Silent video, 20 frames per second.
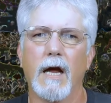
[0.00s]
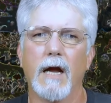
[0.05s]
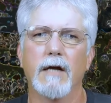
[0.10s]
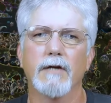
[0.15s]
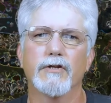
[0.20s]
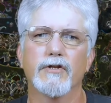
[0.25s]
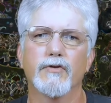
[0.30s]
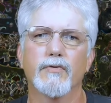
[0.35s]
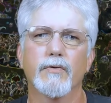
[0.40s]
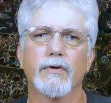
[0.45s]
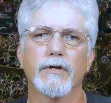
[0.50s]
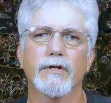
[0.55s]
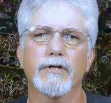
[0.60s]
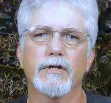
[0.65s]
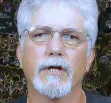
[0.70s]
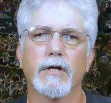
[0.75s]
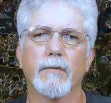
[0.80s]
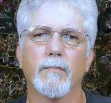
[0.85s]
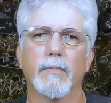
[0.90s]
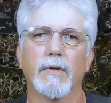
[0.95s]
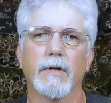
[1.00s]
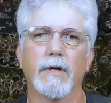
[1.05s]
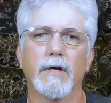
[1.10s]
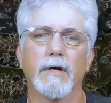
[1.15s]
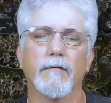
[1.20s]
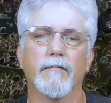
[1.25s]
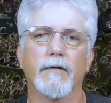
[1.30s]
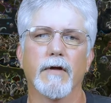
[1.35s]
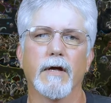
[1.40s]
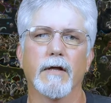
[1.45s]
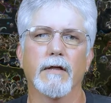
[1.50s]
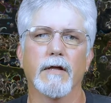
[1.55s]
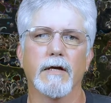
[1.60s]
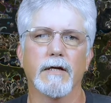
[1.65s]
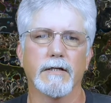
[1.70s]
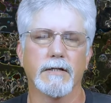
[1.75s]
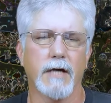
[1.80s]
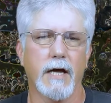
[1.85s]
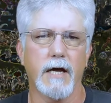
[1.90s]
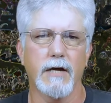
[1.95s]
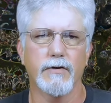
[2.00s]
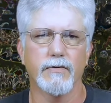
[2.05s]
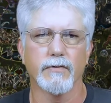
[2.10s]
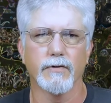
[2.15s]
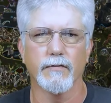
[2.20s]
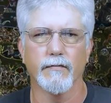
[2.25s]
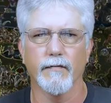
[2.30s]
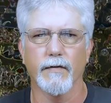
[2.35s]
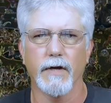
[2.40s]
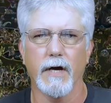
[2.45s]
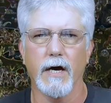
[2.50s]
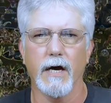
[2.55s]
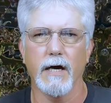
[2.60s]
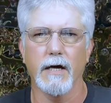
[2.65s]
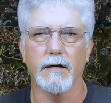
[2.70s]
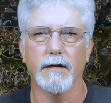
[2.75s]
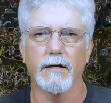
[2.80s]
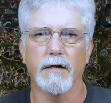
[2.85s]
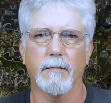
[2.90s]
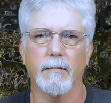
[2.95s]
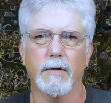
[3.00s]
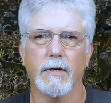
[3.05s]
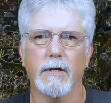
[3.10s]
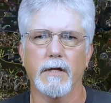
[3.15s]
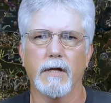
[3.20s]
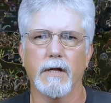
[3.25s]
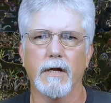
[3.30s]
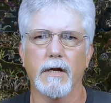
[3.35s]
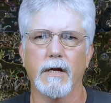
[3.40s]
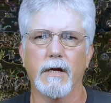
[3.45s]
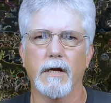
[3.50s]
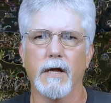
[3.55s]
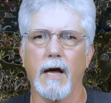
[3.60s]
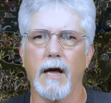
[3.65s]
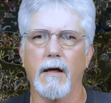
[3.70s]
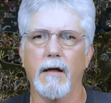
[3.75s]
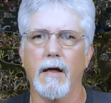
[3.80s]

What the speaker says: It is traditionally believed that these angels of God typically